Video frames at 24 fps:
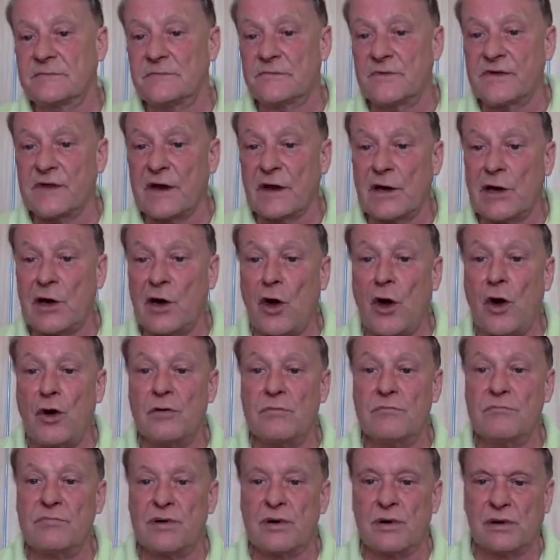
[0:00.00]
with a
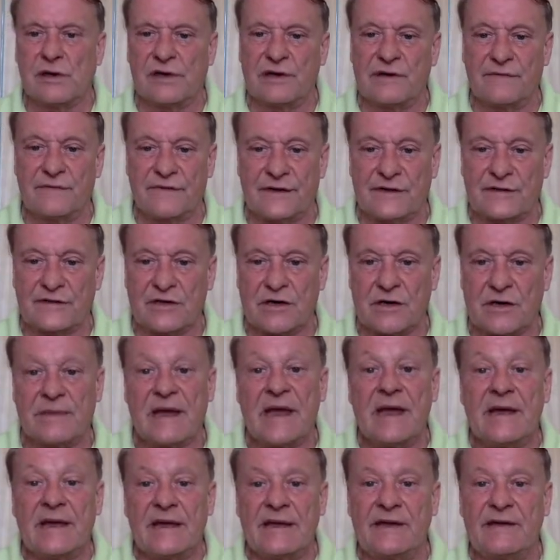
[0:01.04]
long ball over the top.
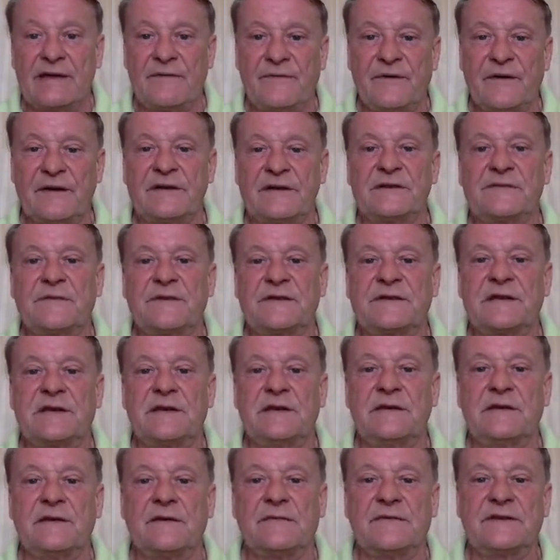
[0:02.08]
He finds
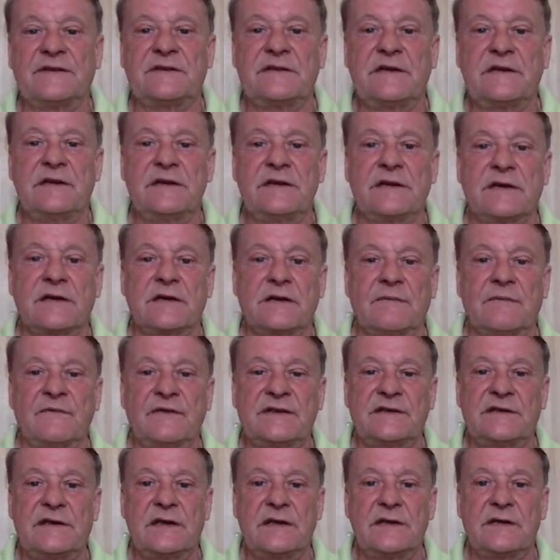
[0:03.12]
Vitinha. Can
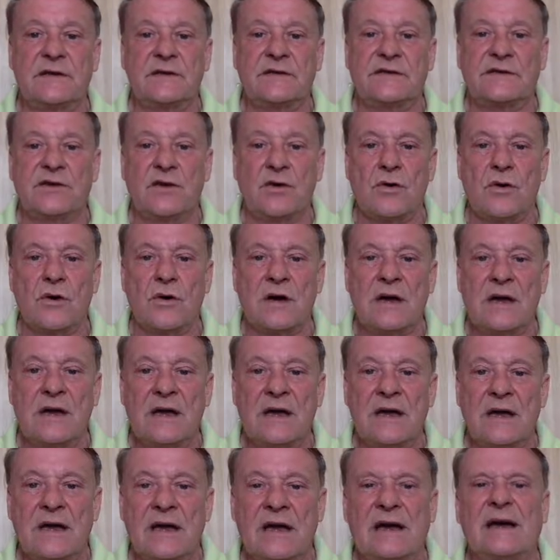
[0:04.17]
Vitinha score?
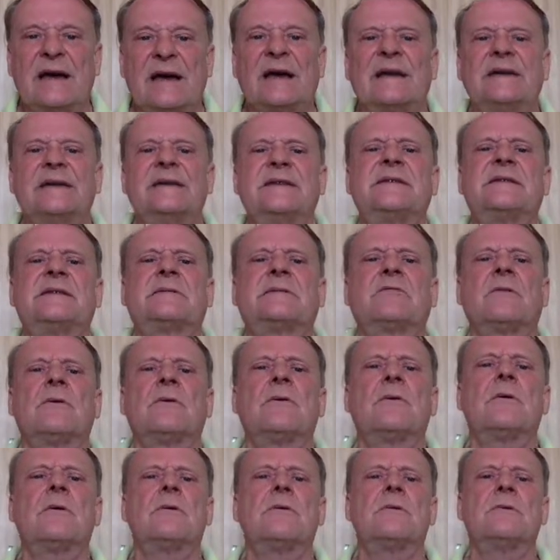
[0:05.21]
And he's
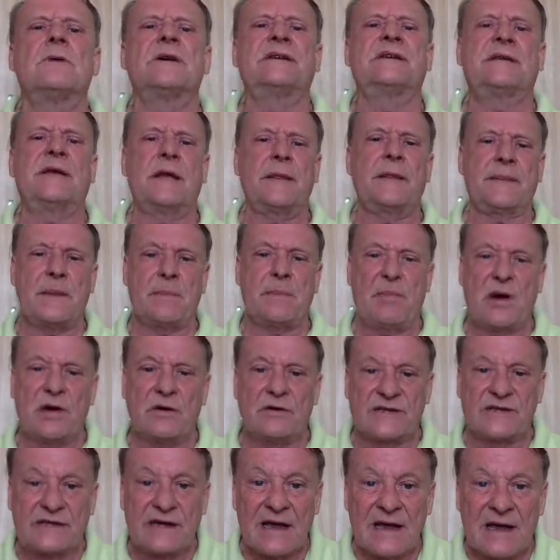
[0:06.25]
hit the
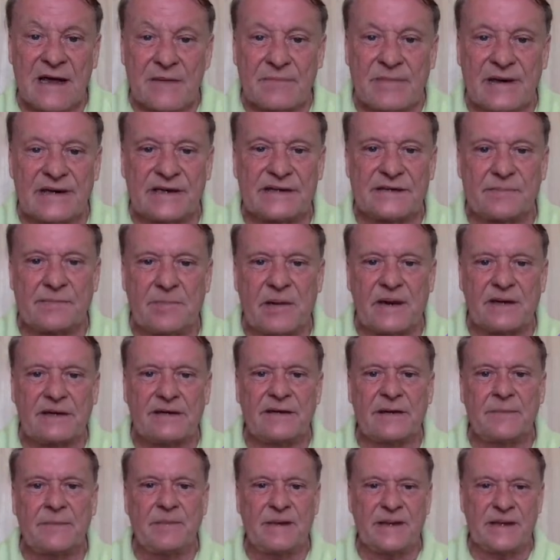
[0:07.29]
post, but it's picked
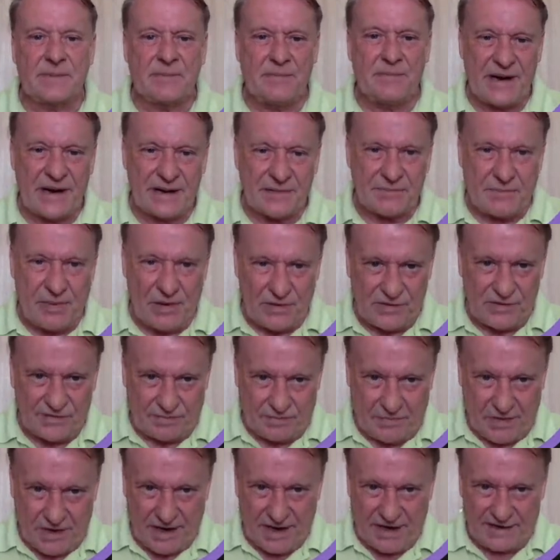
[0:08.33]
up at the back post
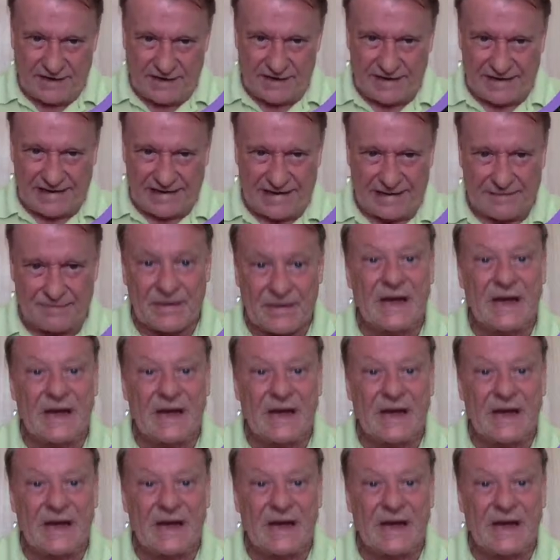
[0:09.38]
by Delap.